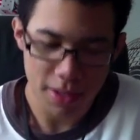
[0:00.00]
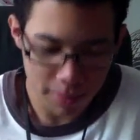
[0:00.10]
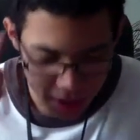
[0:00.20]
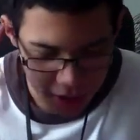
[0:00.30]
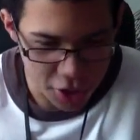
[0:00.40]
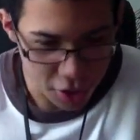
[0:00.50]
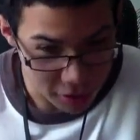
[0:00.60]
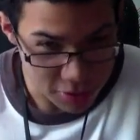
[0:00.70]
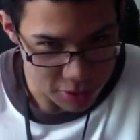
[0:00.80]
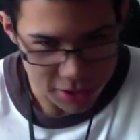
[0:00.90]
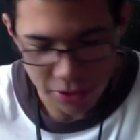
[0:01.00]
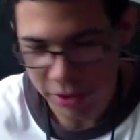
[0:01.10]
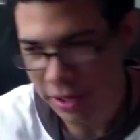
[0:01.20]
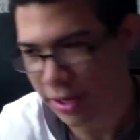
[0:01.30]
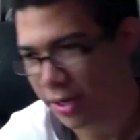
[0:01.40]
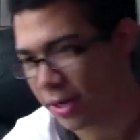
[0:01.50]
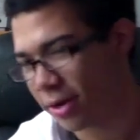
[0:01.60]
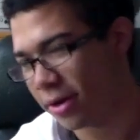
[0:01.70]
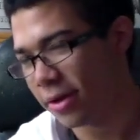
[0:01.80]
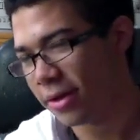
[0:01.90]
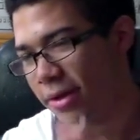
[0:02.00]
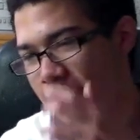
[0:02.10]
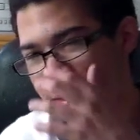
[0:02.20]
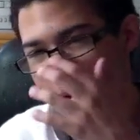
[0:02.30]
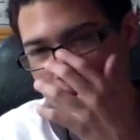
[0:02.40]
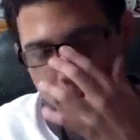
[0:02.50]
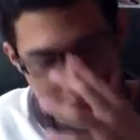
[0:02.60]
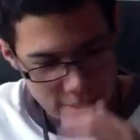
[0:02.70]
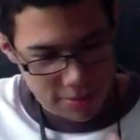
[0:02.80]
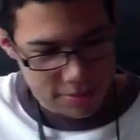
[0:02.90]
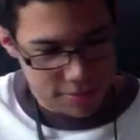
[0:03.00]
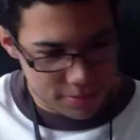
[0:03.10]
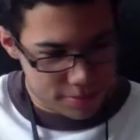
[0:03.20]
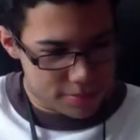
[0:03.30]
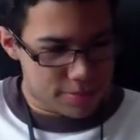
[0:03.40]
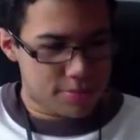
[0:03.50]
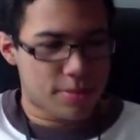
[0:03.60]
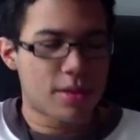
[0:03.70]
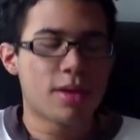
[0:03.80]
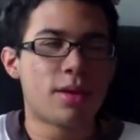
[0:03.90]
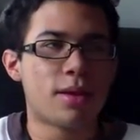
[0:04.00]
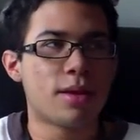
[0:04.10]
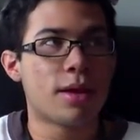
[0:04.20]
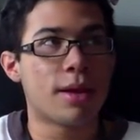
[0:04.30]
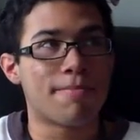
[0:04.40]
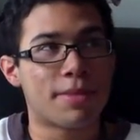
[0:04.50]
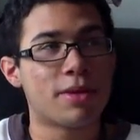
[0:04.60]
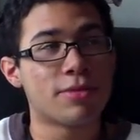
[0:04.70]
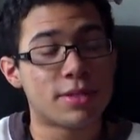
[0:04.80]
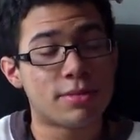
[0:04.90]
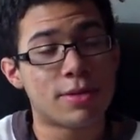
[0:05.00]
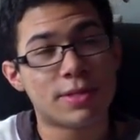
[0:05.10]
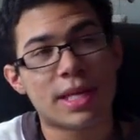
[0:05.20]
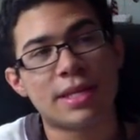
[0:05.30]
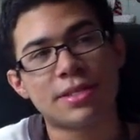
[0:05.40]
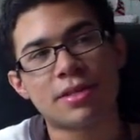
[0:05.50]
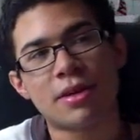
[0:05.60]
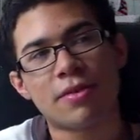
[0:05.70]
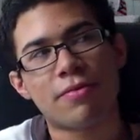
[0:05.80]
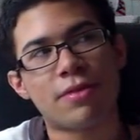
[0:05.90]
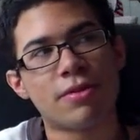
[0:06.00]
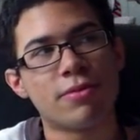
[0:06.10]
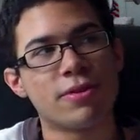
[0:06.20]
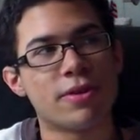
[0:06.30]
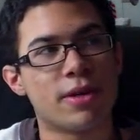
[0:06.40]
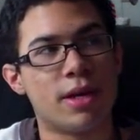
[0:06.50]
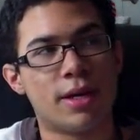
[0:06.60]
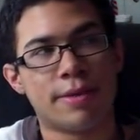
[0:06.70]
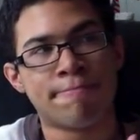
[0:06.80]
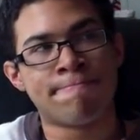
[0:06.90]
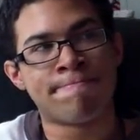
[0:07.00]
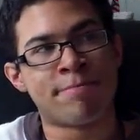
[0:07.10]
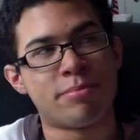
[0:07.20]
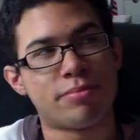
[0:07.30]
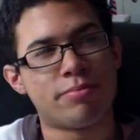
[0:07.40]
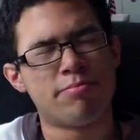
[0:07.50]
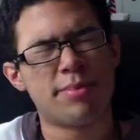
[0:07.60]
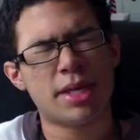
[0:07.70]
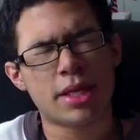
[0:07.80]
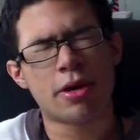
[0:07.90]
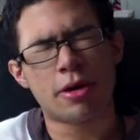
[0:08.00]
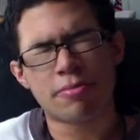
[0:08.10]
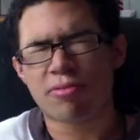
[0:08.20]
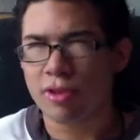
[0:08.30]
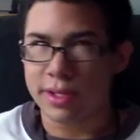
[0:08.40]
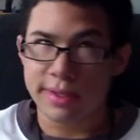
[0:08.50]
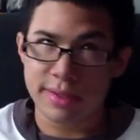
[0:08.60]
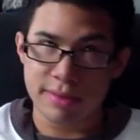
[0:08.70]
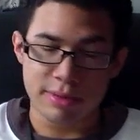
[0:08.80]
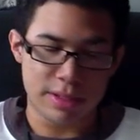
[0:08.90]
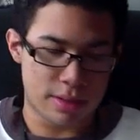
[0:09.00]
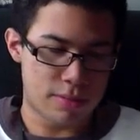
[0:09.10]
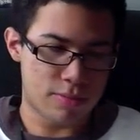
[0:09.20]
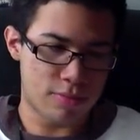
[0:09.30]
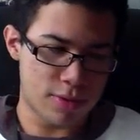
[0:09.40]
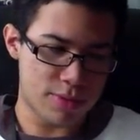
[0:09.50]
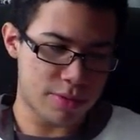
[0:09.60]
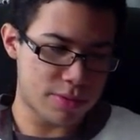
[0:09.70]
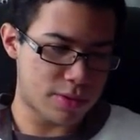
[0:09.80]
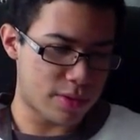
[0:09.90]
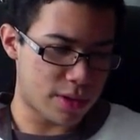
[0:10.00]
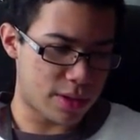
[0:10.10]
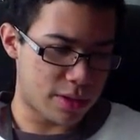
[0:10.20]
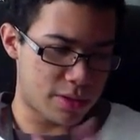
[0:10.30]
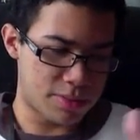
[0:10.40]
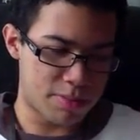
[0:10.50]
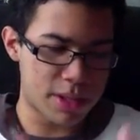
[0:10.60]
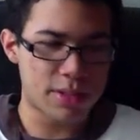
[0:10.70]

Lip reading: somebody knows what's going on here. But yeah, there was that stuff. There were mainly art prints was what was going on there. Just